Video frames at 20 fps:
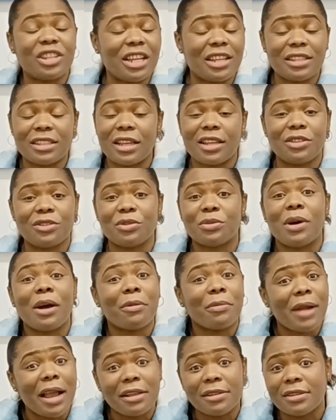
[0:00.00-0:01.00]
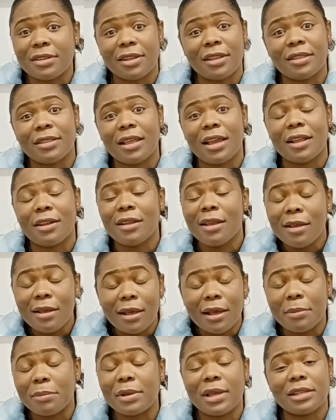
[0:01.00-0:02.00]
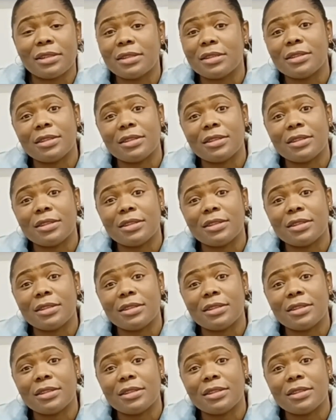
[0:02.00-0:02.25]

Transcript: I said to her right here and then, I'm getting